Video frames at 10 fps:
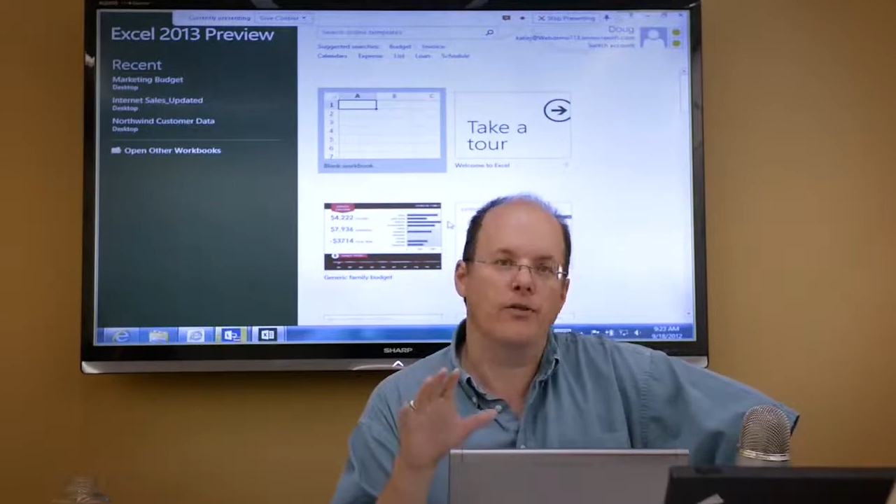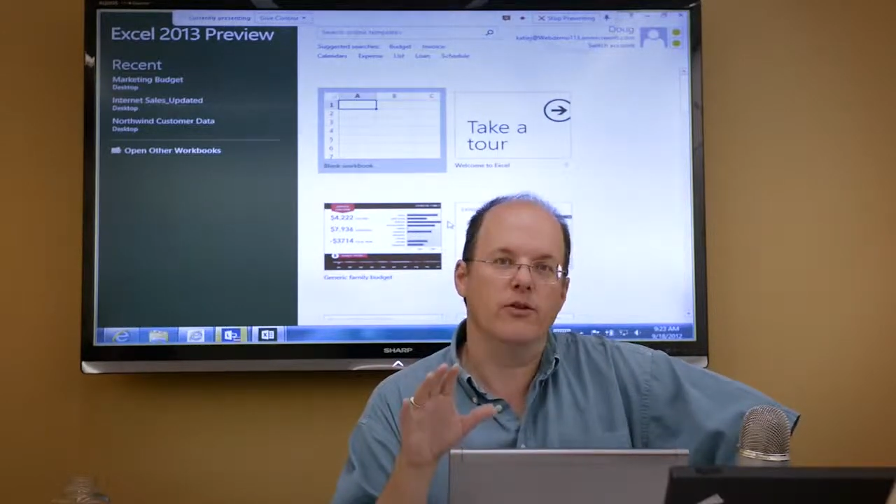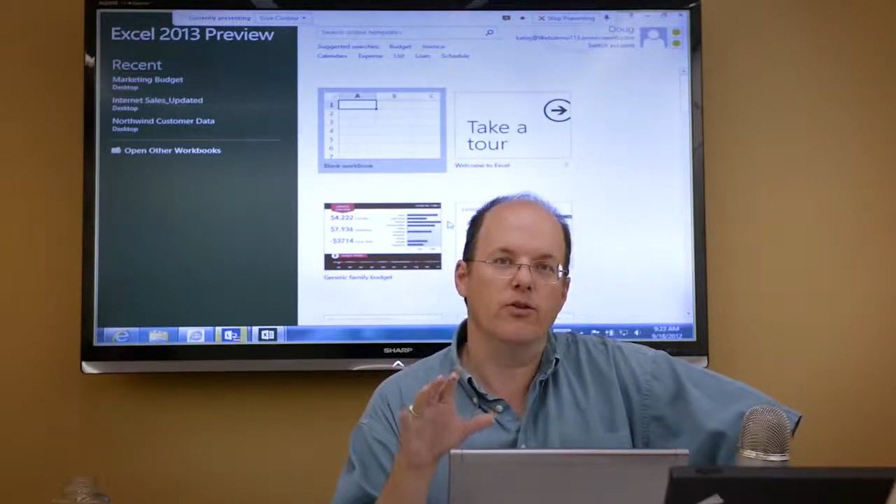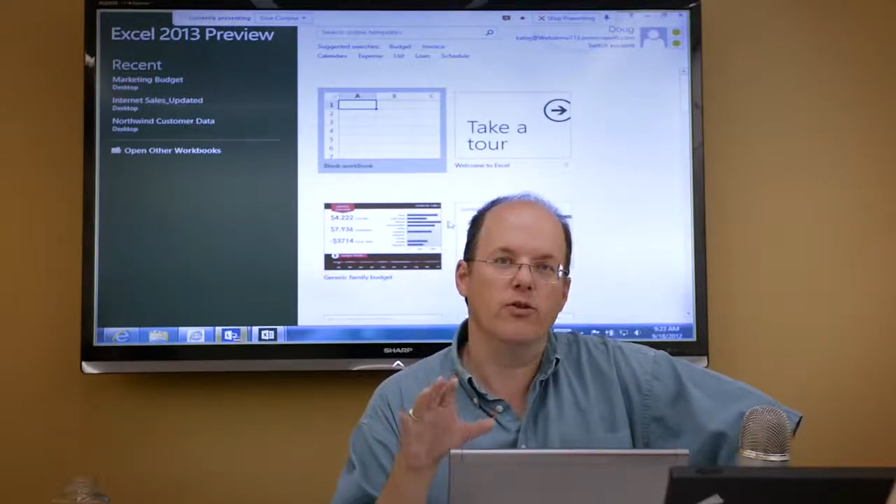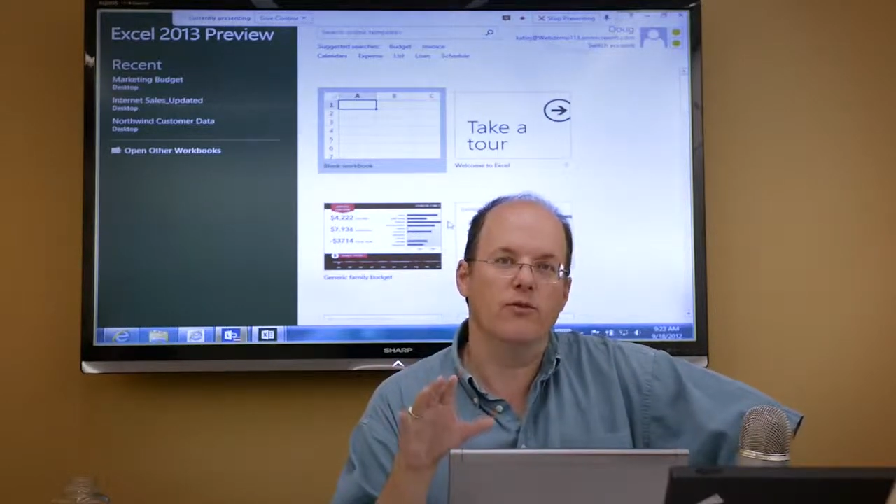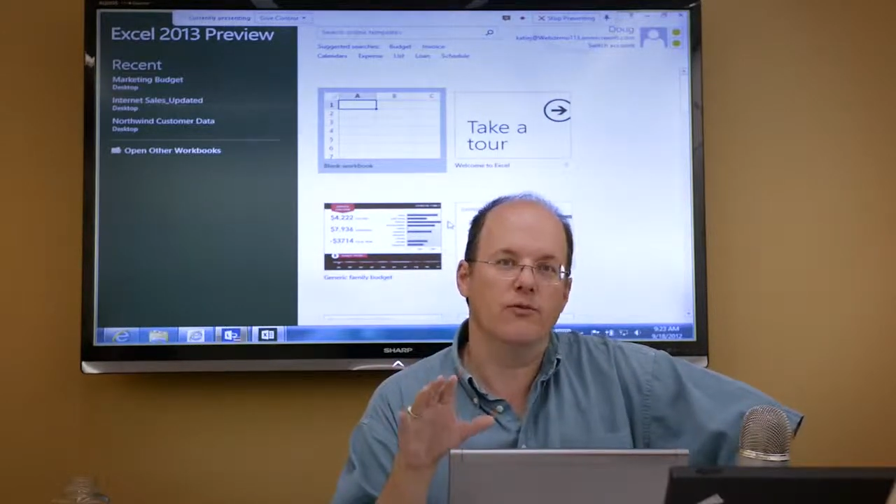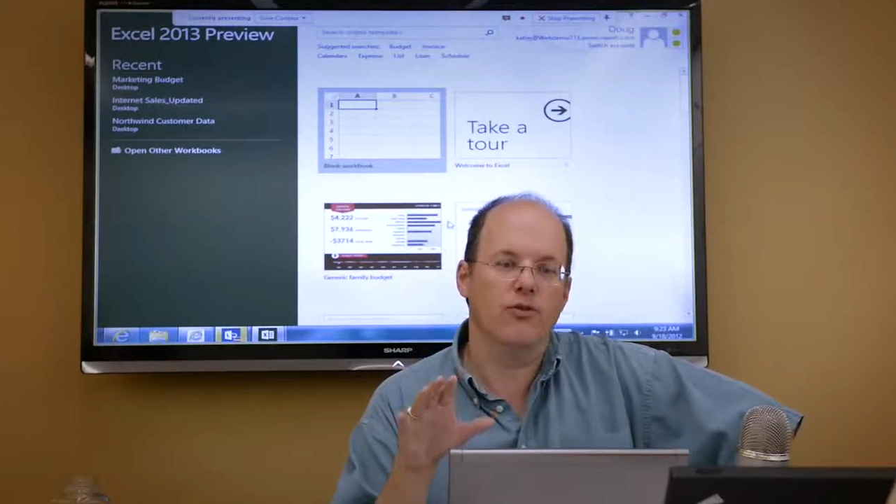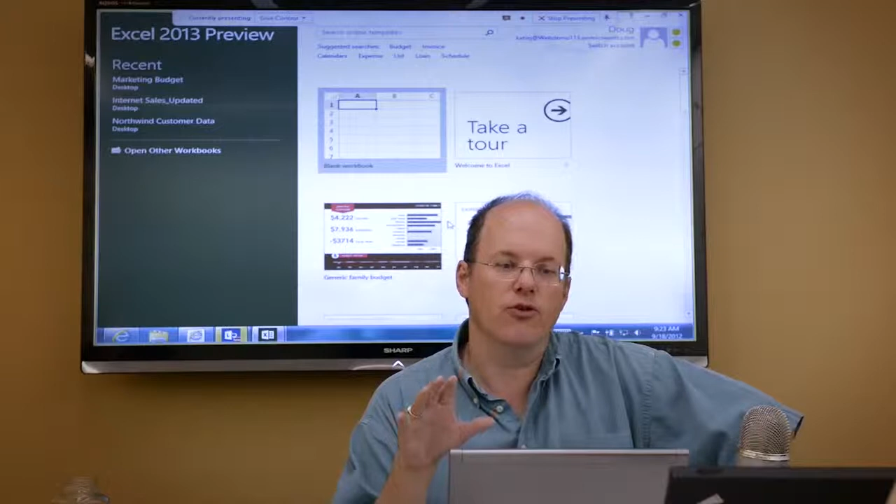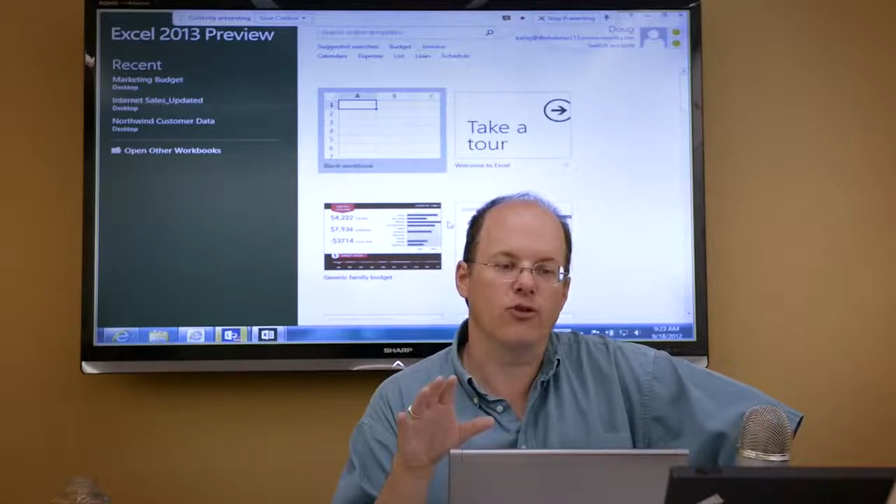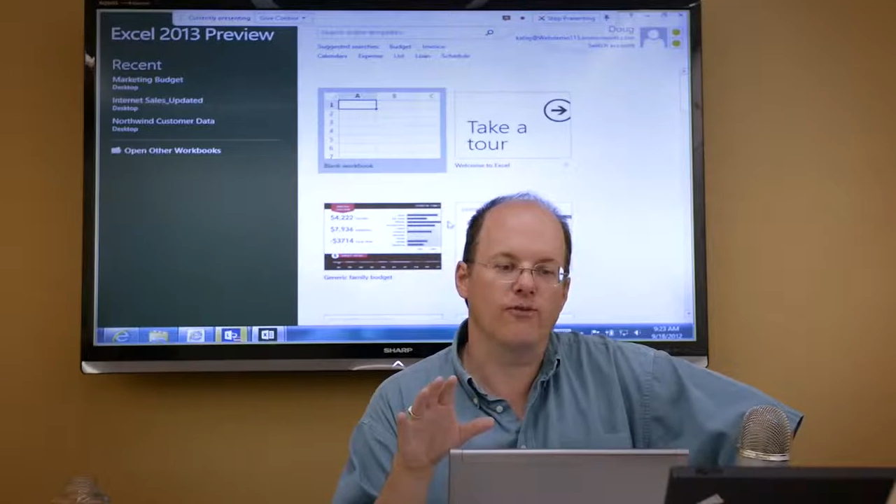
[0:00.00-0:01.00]
in the new
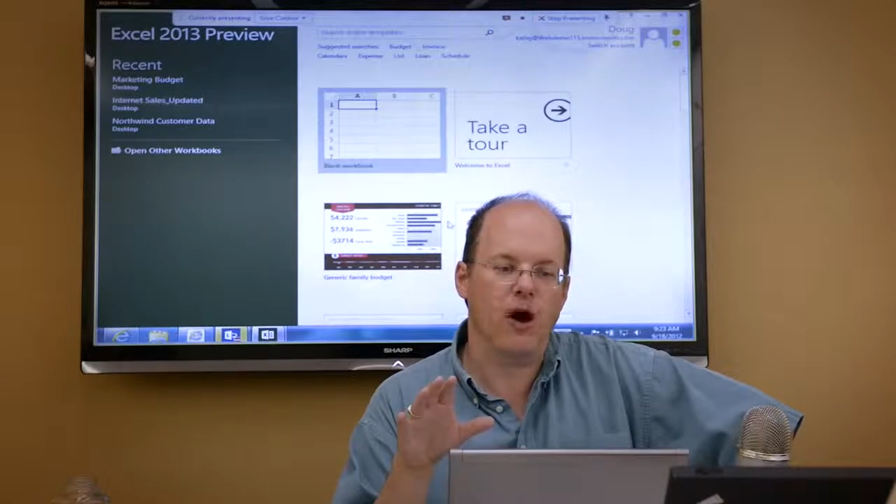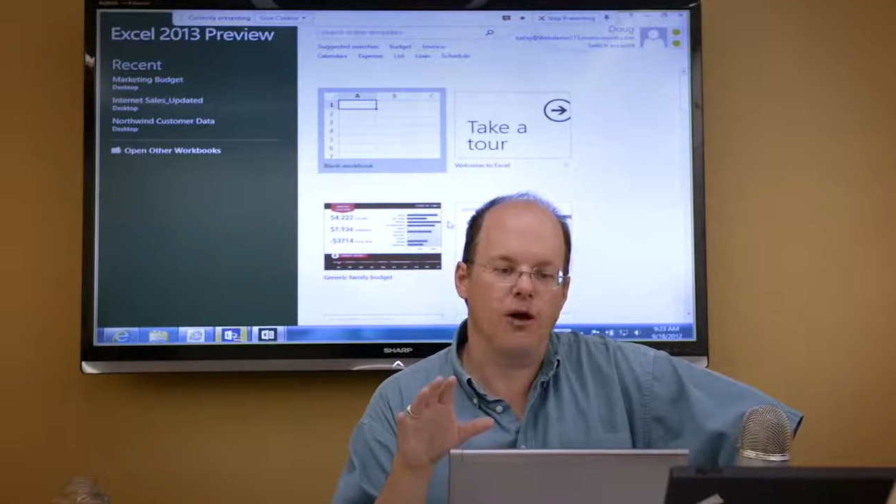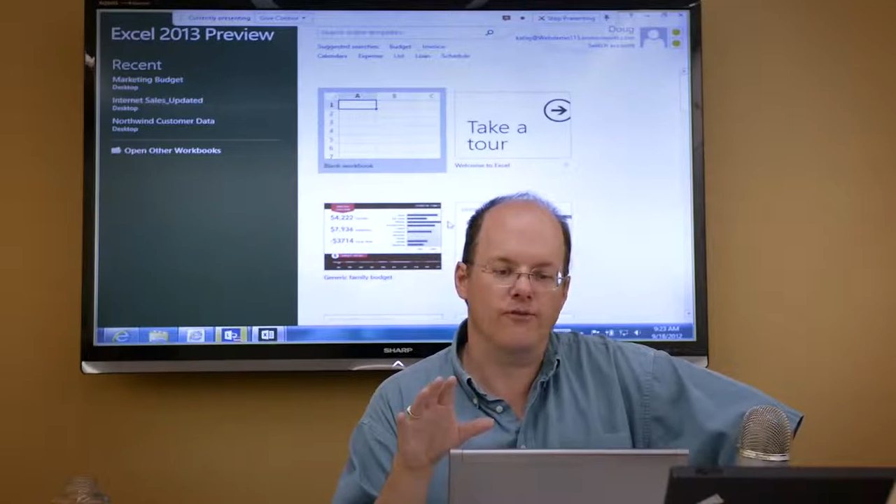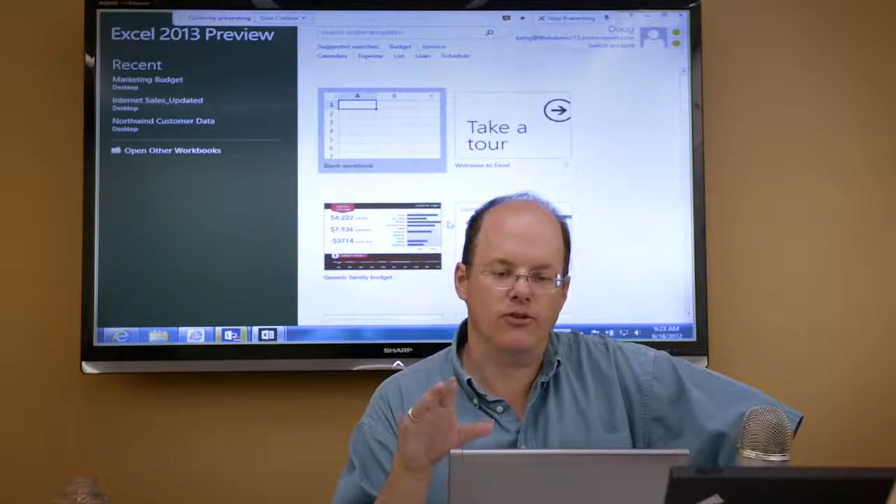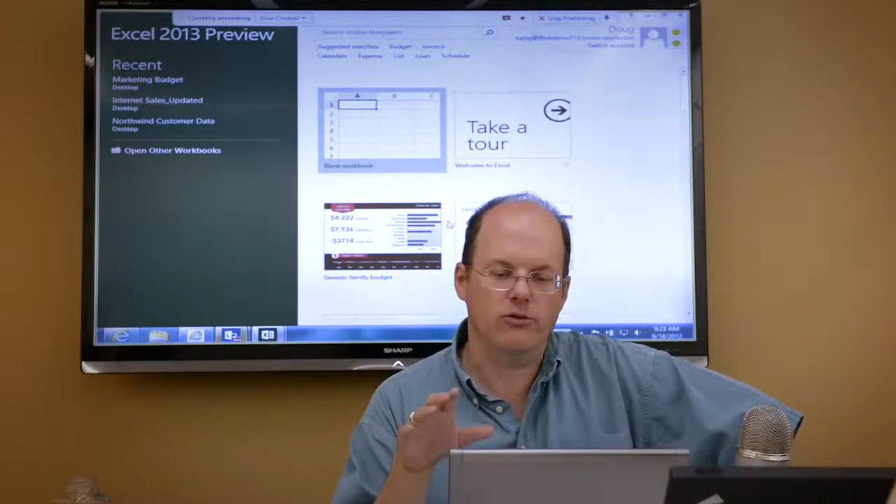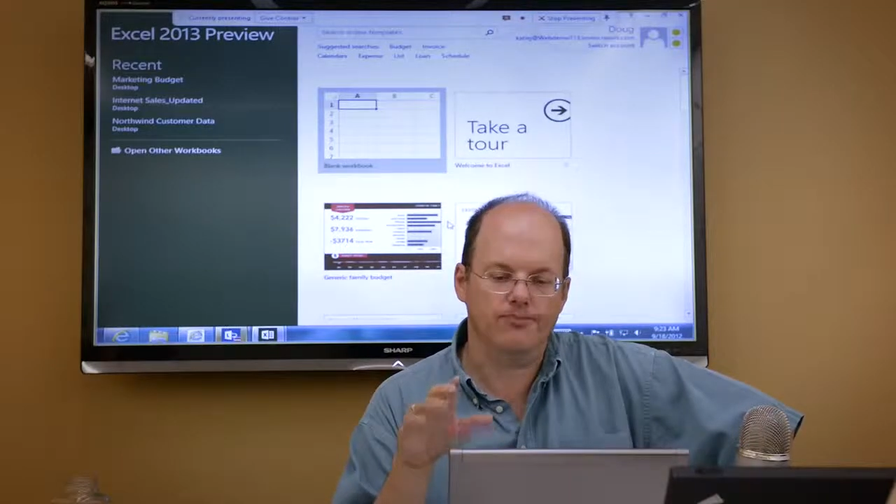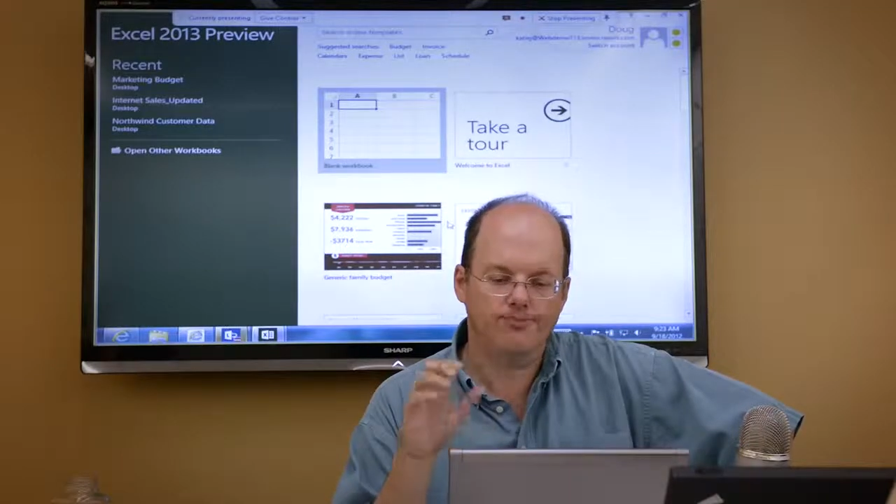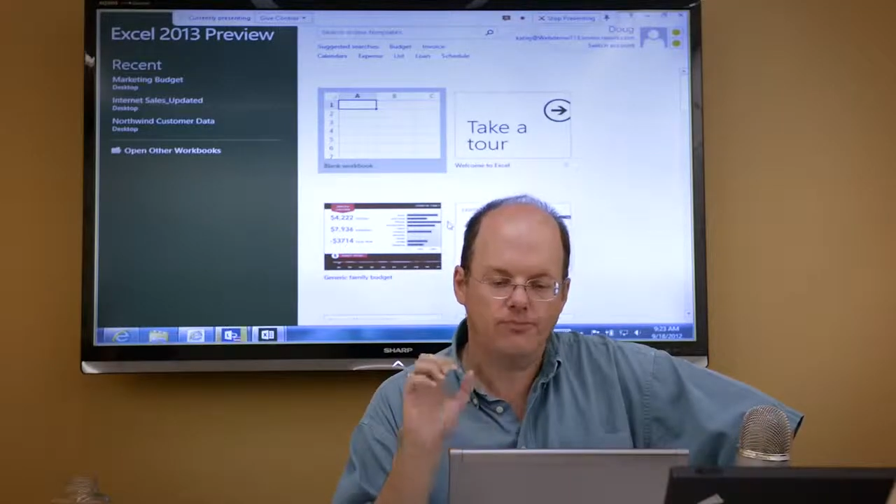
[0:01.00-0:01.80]
version of Office,